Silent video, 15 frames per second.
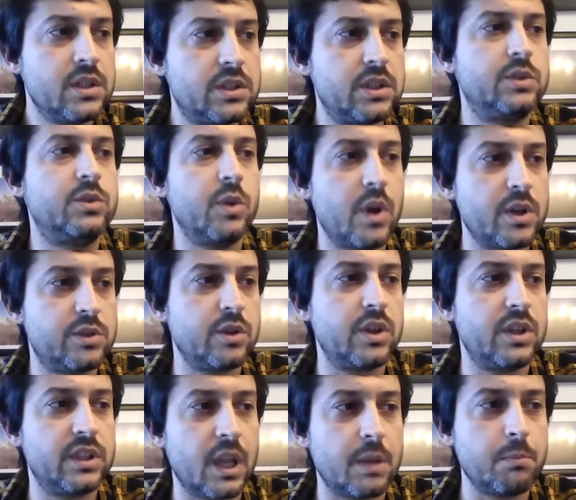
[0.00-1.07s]

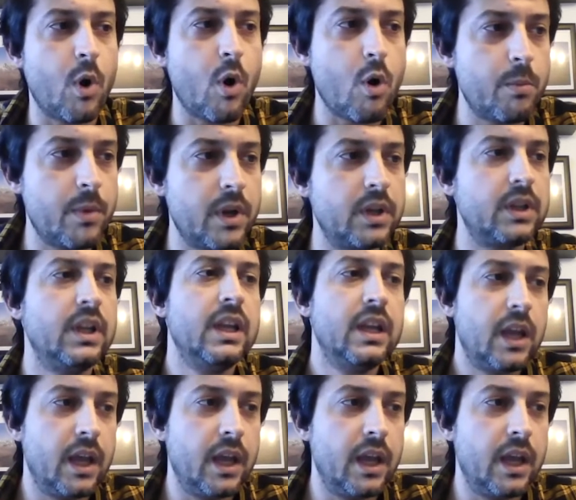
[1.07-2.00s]
situation in that moment